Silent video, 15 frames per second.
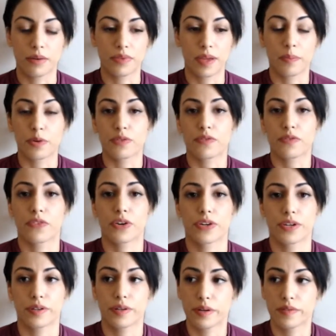They
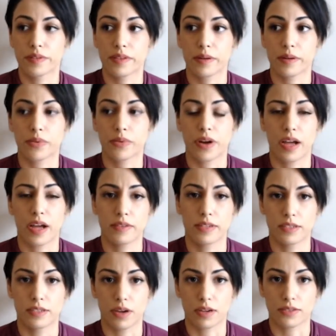prefer it over their
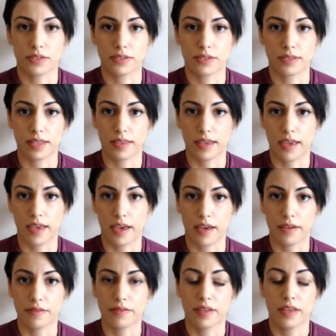private doctors that they
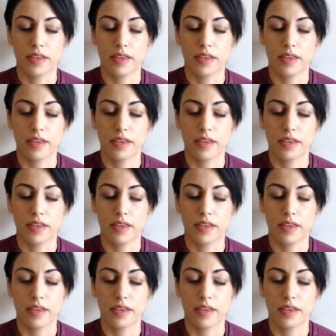have,